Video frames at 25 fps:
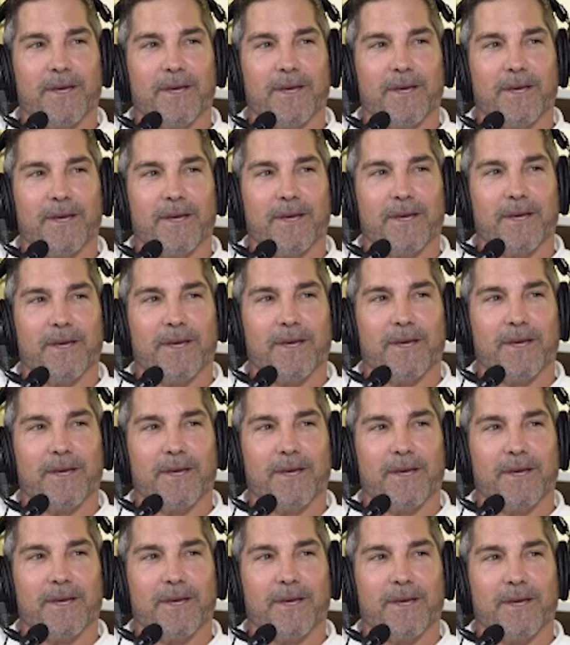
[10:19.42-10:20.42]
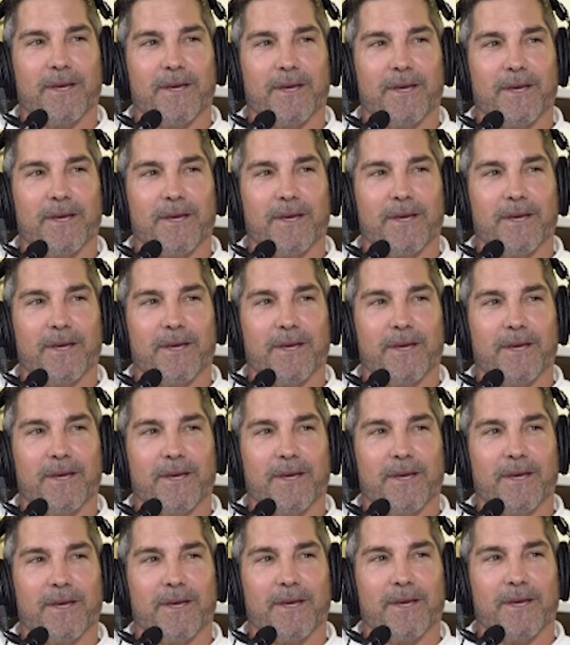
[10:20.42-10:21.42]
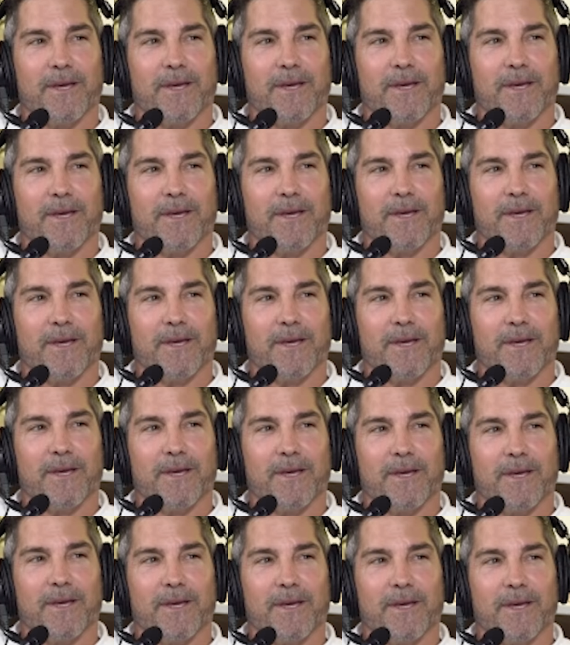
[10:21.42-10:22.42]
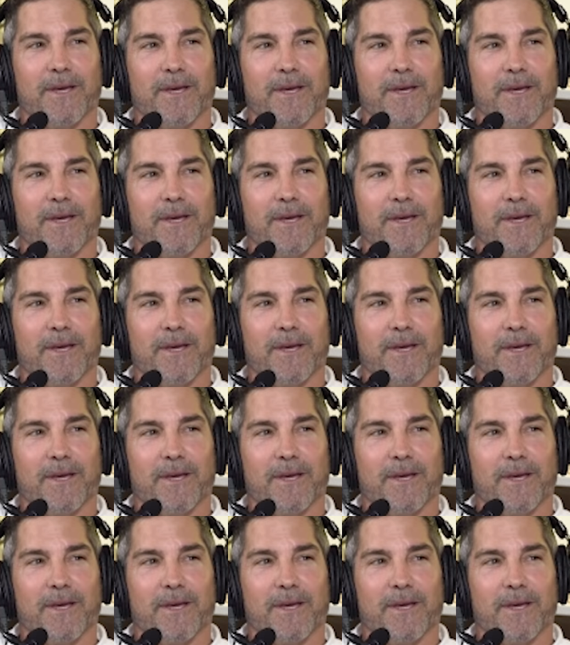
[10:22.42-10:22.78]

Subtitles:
The person shown says nothing.